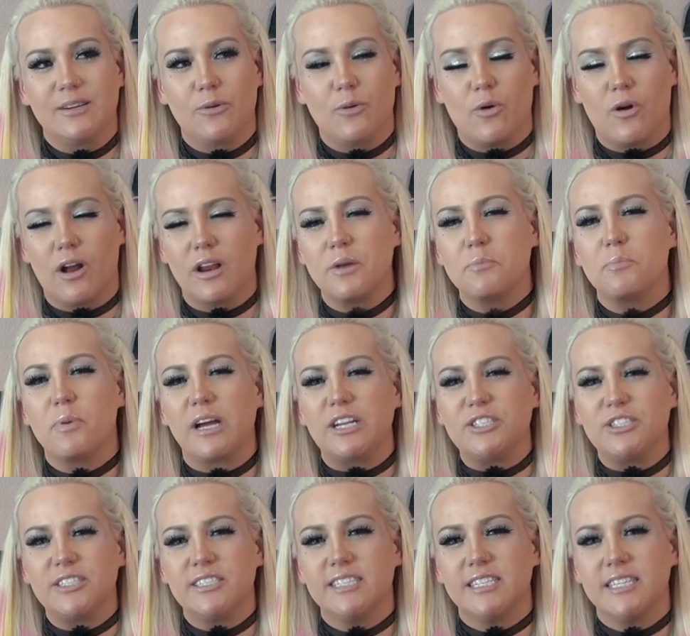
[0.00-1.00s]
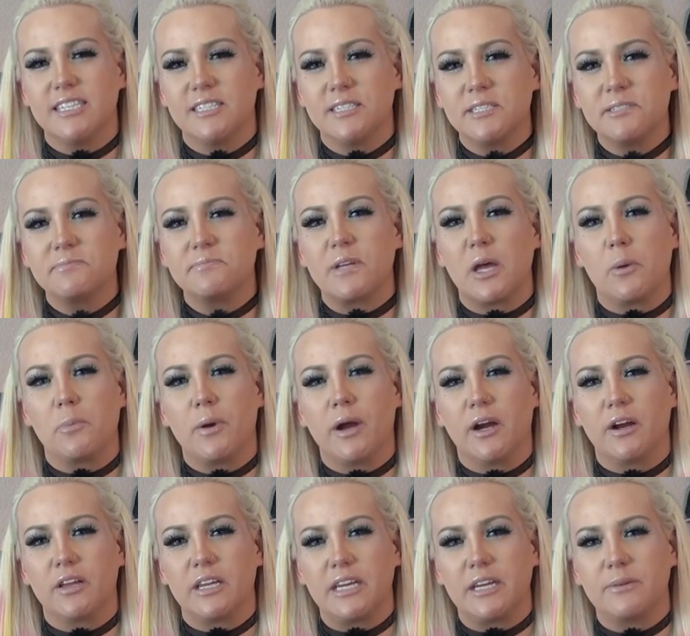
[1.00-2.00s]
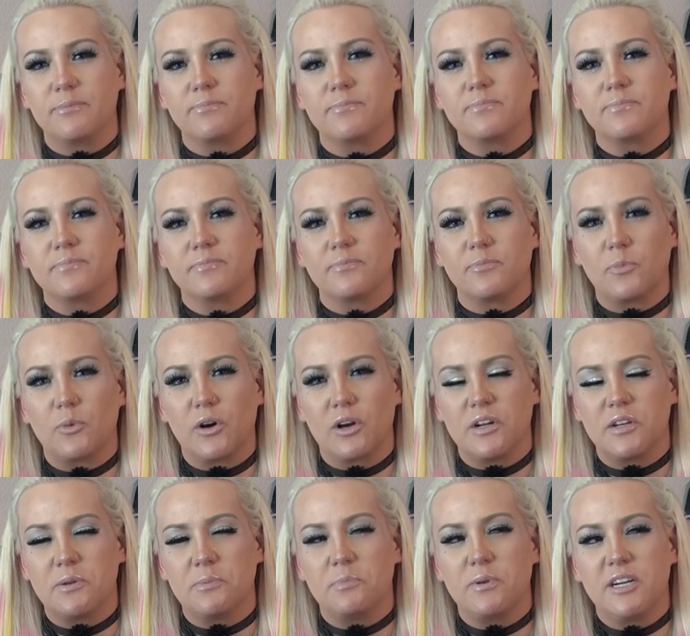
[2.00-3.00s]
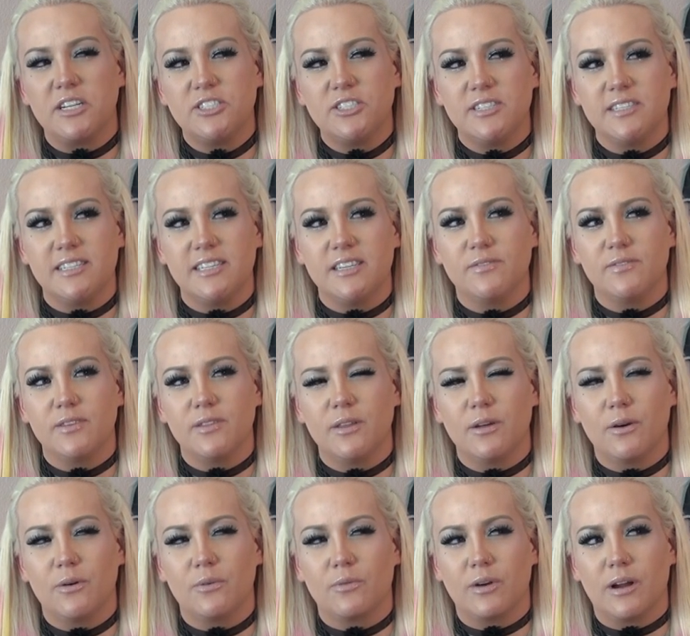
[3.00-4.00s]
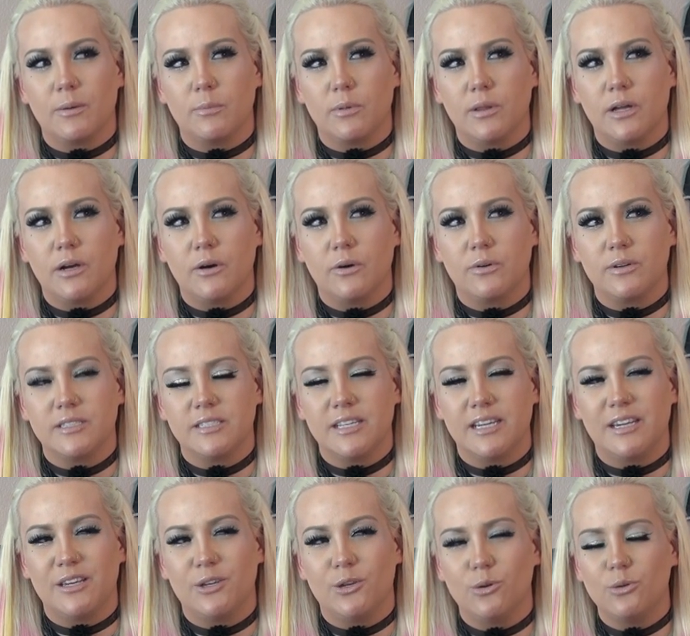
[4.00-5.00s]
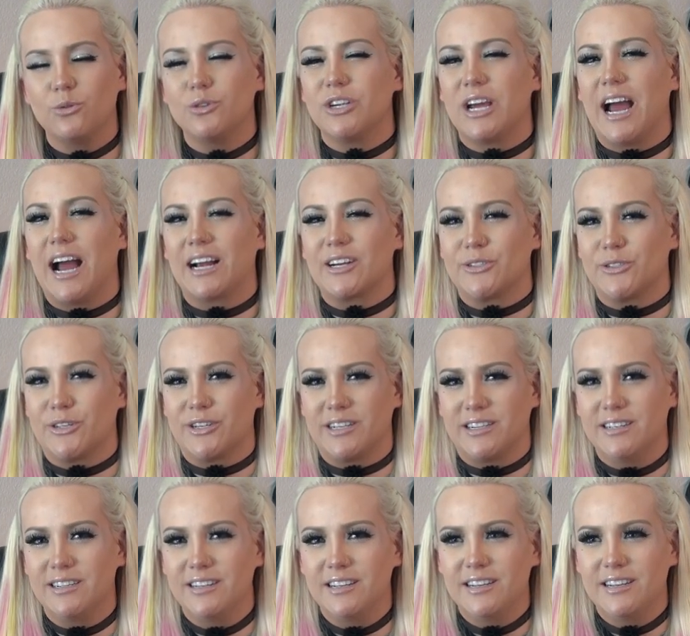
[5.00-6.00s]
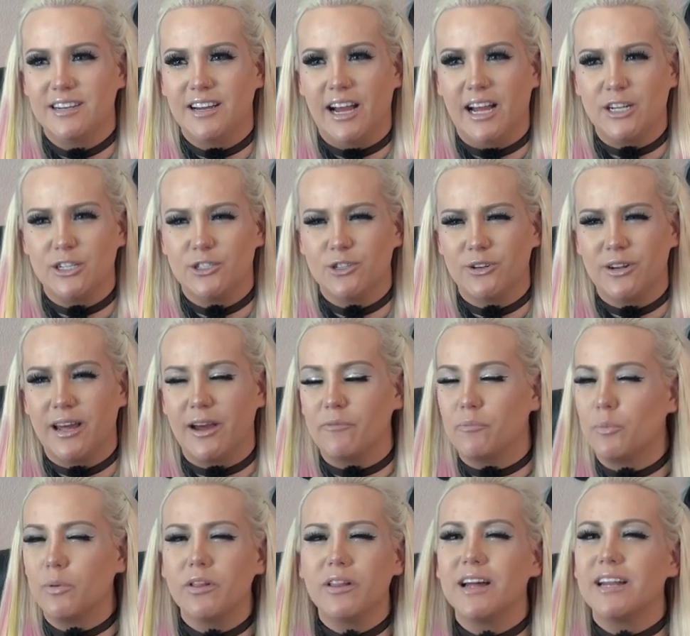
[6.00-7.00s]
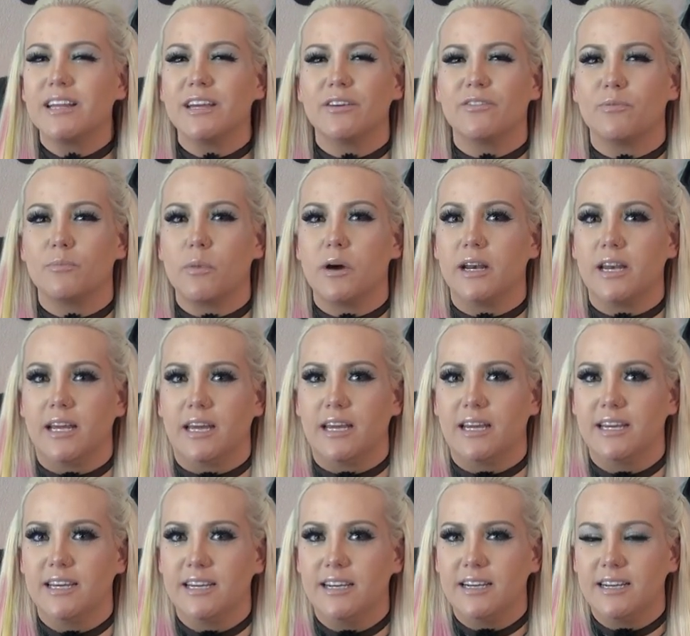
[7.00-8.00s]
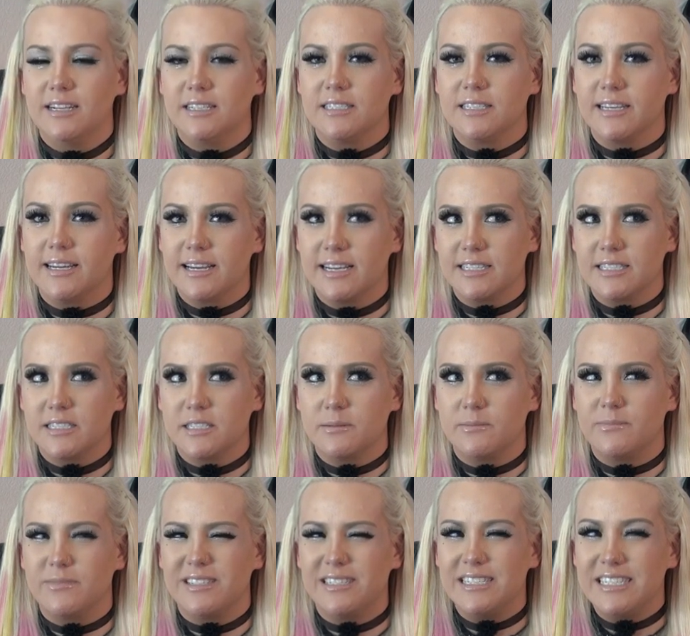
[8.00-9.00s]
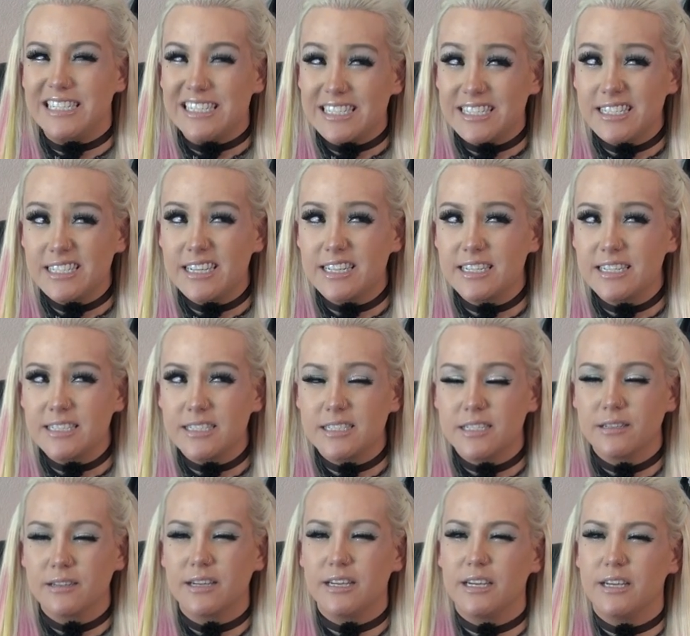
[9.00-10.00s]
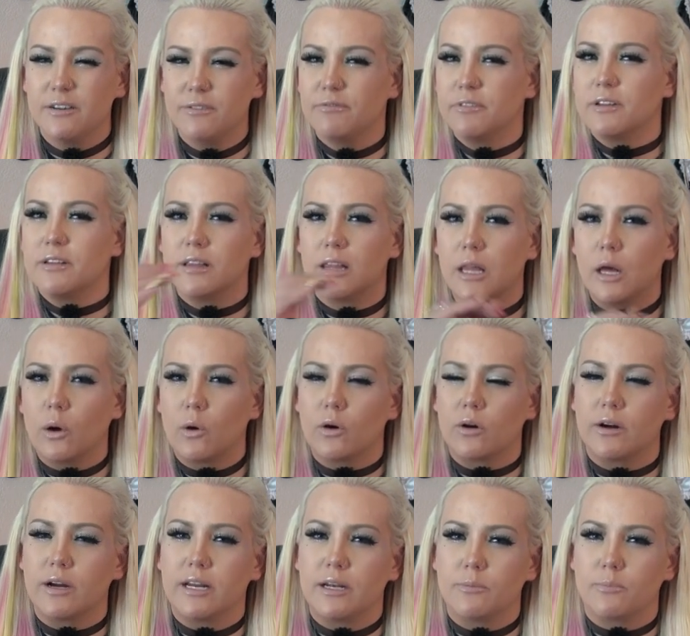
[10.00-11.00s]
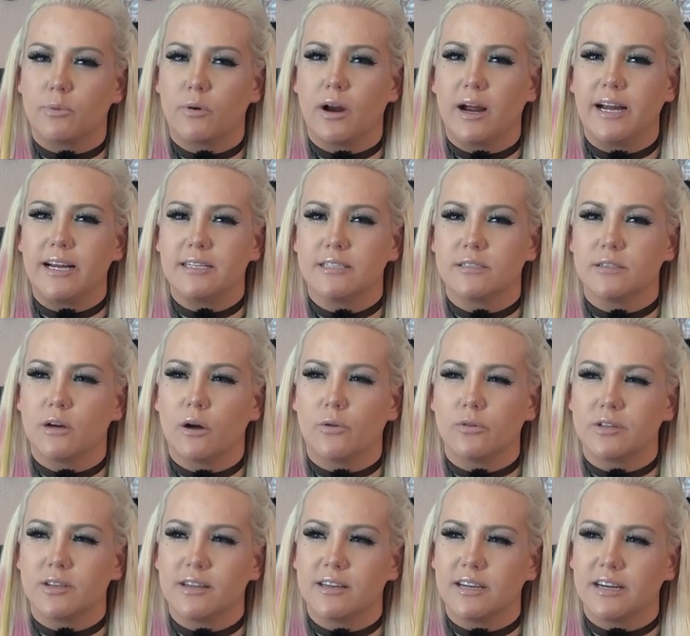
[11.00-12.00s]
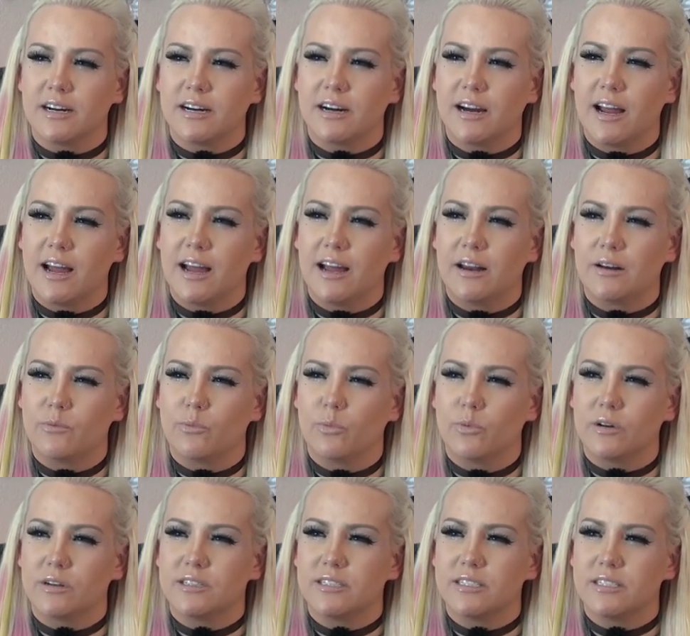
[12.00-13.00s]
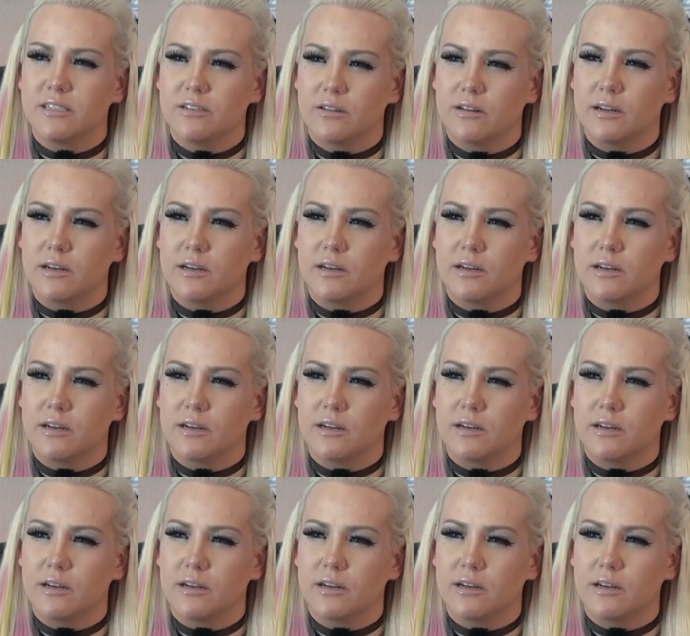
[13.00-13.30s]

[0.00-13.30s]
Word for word: we're on a budget apparently we're on a budget, even though Rob Lowe is a huge actor and should have plenty of money to get some decent, even lower in price Ghost Gear, and we're still